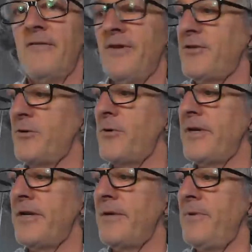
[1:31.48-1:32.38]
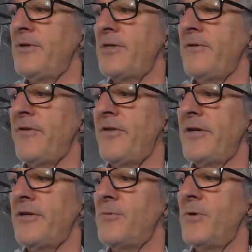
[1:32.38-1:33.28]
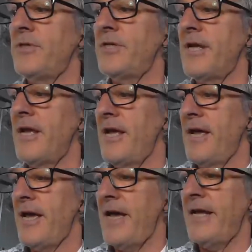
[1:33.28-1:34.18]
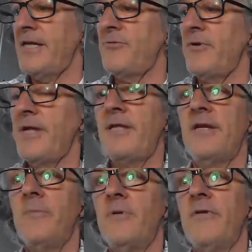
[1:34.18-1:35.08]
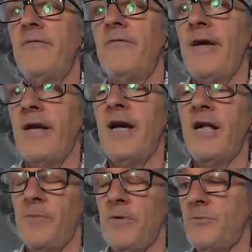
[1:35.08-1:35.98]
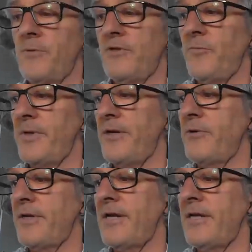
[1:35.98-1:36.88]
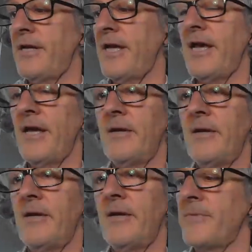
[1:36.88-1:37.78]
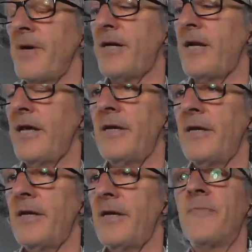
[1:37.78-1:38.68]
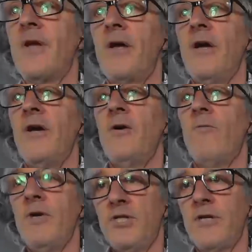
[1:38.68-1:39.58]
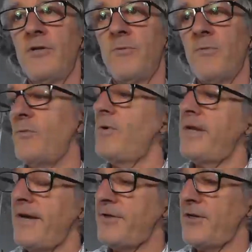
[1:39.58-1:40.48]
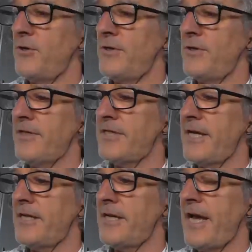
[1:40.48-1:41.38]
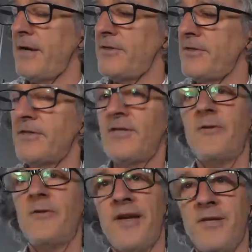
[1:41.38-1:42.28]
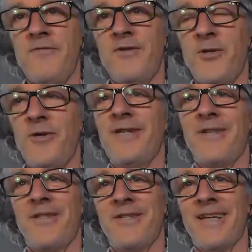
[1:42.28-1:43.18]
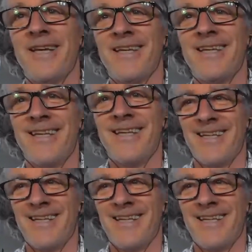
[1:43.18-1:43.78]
in the Victorian Musical Theatre Awards, and has released a number of albums which have been critically acclaimed. Richard, we'd have to call you the singing accountant, so thank you for joining us today.